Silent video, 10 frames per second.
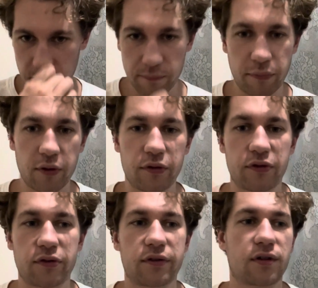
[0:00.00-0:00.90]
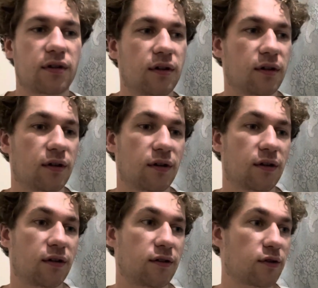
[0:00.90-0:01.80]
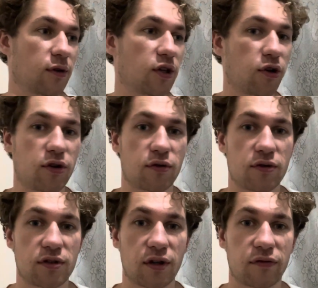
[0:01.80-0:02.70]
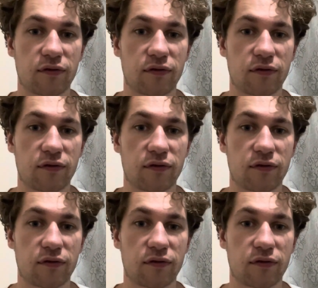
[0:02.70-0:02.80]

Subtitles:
both doing yokeru stuff